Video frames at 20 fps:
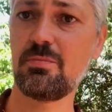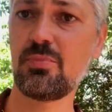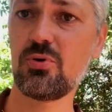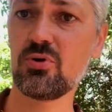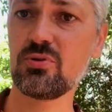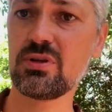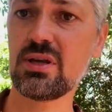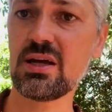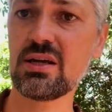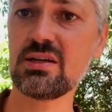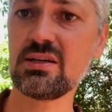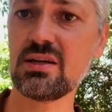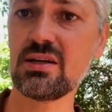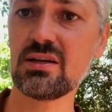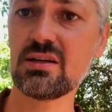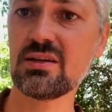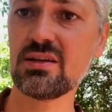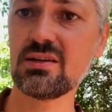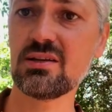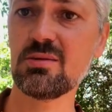protecting
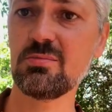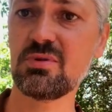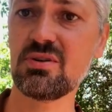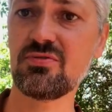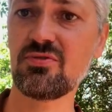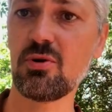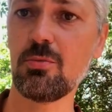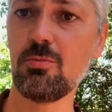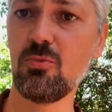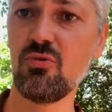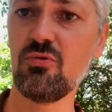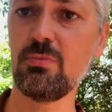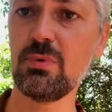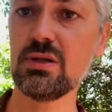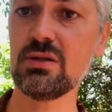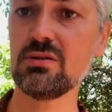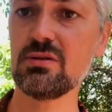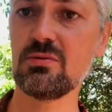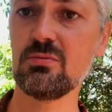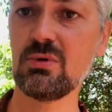it a little bit from
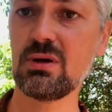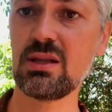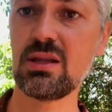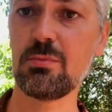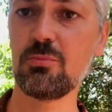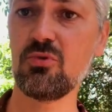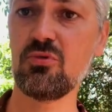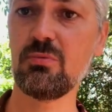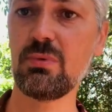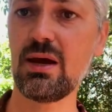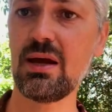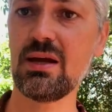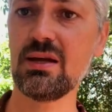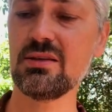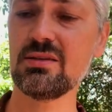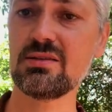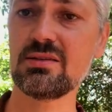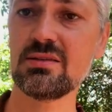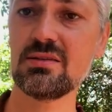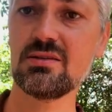movement when I move my
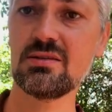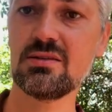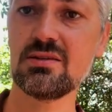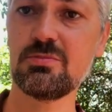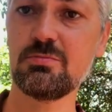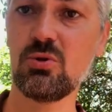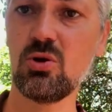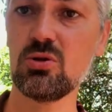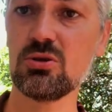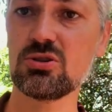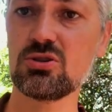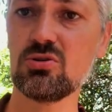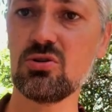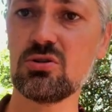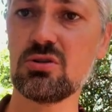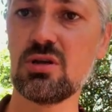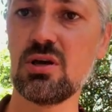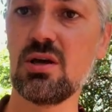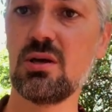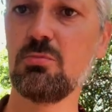hand the ball is
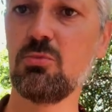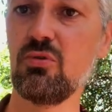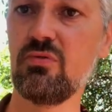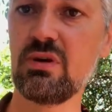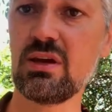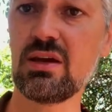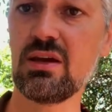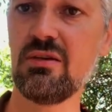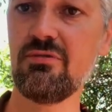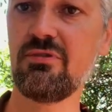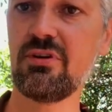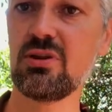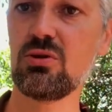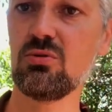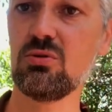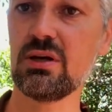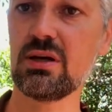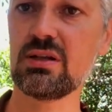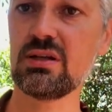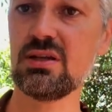not moving if I
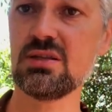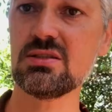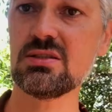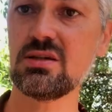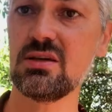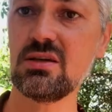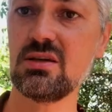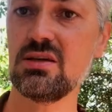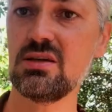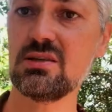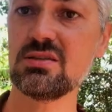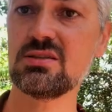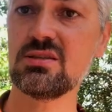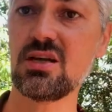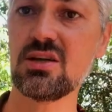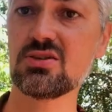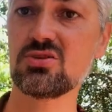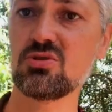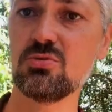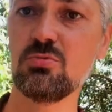do like this it
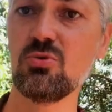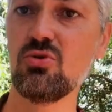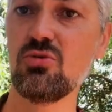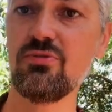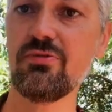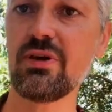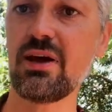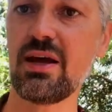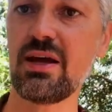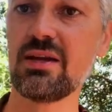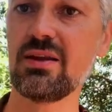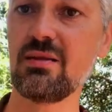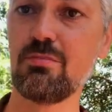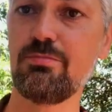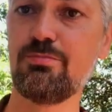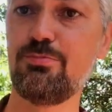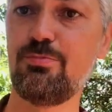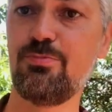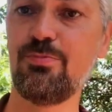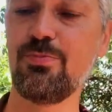starts to move and
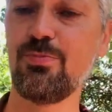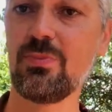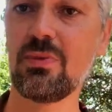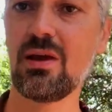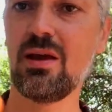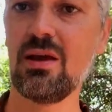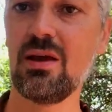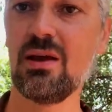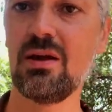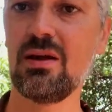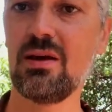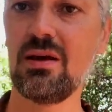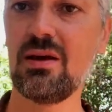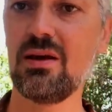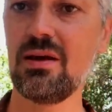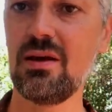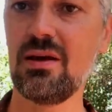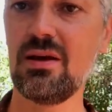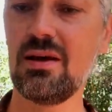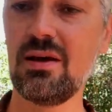
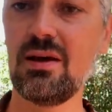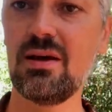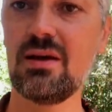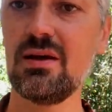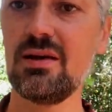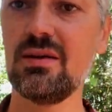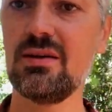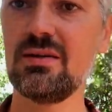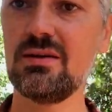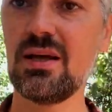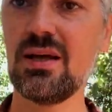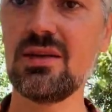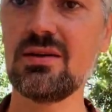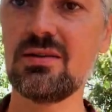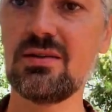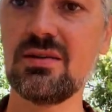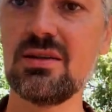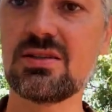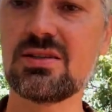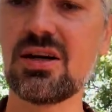uh,
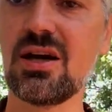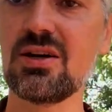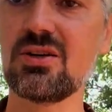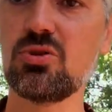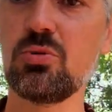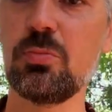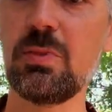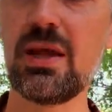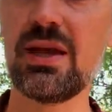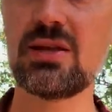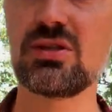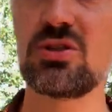then it's hard to play